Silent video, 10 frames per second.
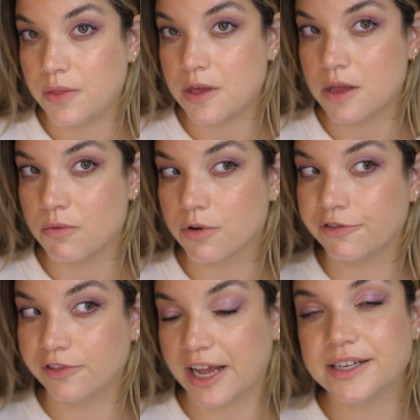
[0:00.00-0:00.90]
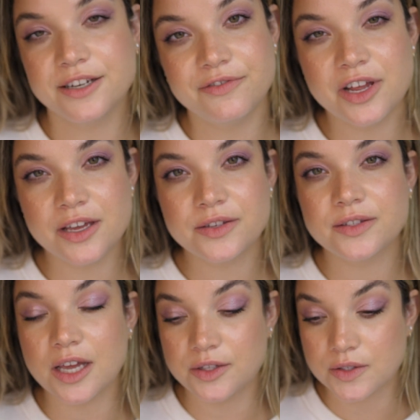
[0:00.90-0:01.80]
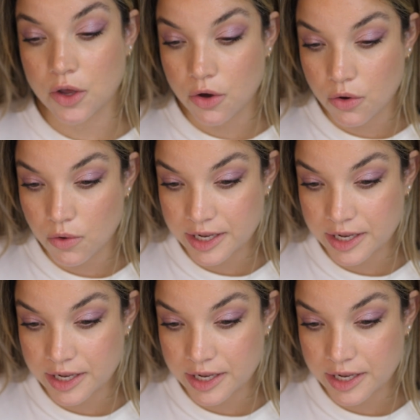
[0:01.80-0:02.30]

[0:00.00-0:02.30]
the reflectiveness and so